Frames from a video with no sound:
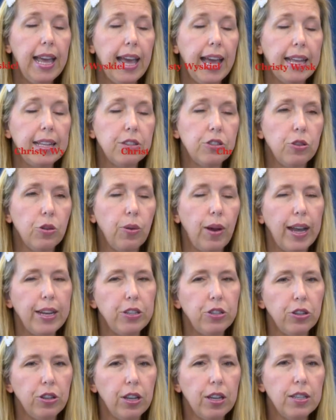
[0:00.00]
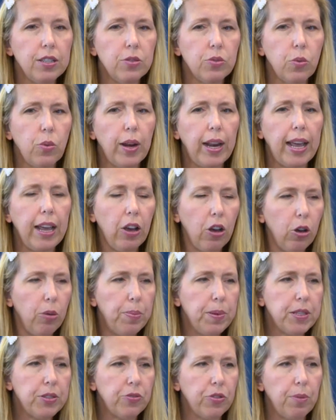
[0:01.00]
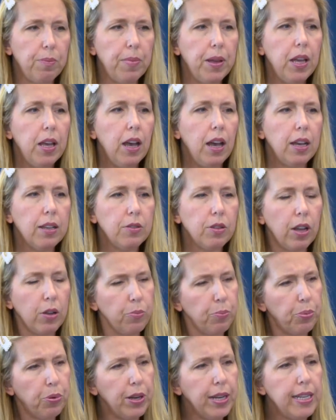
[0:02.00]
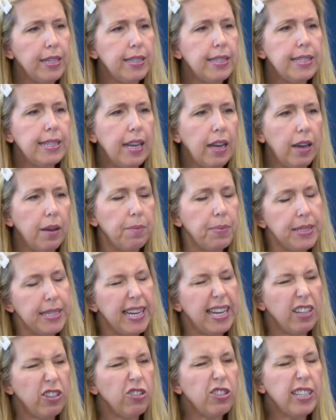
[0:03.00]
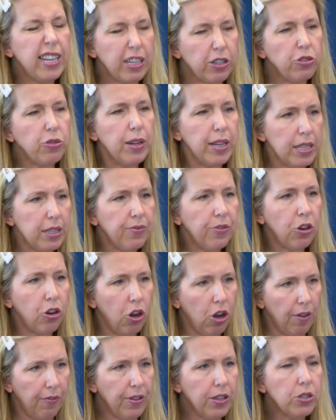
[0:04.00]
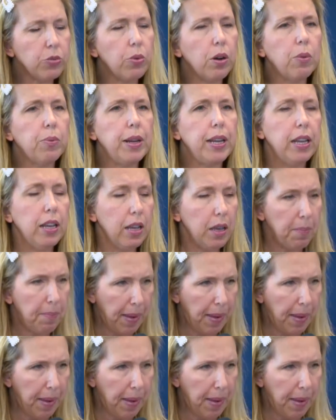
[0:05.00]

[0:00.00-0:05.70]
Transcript: And so I took us what I hope is from a pretty standard tech transfer office where we